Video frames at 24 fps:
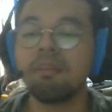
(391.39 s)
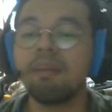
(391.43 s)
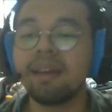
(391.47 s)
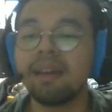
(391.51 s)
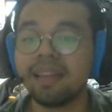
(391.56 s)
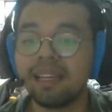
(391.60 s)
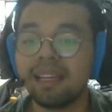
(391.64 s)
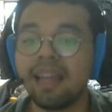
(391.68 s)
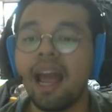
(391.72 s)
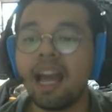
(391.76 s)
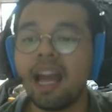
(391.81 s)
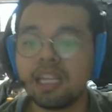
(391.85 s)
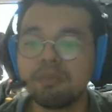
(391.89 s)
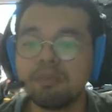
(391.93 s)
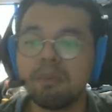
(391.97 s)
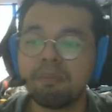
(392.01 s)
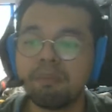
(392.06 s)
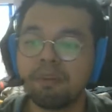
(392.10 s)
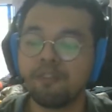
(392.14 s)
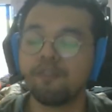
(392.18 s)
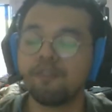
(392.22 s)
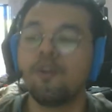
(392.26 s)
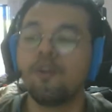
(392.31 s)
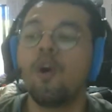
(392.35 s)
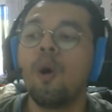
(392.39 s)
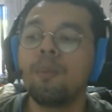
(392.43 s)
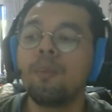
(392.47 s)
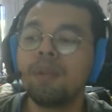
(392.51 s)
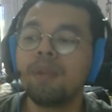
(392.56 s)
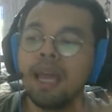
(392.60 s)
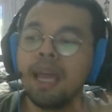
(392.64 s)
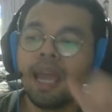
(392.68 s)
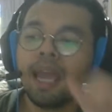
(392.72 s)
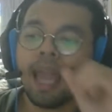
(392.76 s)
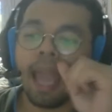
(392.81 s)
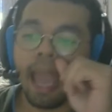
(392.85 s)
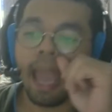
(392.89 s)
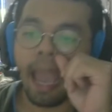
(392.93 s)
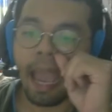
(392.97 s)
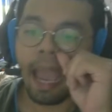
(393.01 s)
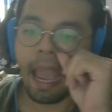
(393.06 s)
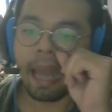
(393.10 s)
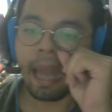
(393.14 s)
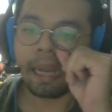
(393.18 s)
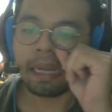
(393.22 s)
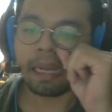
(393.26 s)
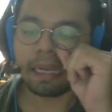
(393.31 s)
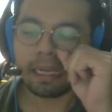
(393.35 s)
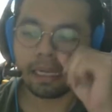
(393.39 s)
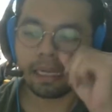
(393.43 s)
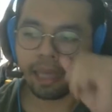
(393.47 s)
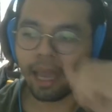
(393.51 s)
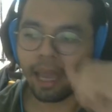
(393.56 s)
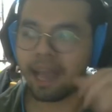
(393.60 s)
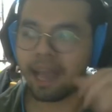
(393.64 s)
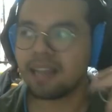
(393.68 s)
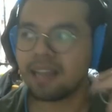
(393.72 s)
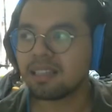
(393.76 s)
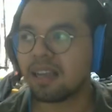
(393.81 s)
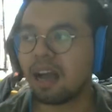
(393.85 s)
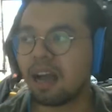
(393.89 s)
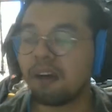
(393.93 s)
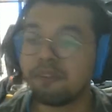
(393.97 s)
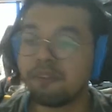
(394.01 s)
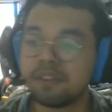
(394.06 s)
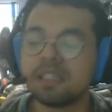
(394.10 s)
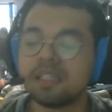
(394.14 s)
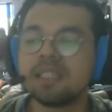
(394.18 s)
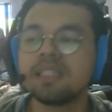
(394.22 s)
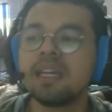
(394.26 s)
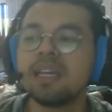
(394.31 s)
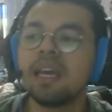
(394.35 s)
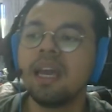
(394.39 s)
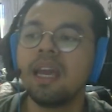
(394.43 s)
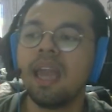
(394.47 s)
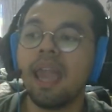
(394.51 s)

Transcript: but it has been performed and it has covers.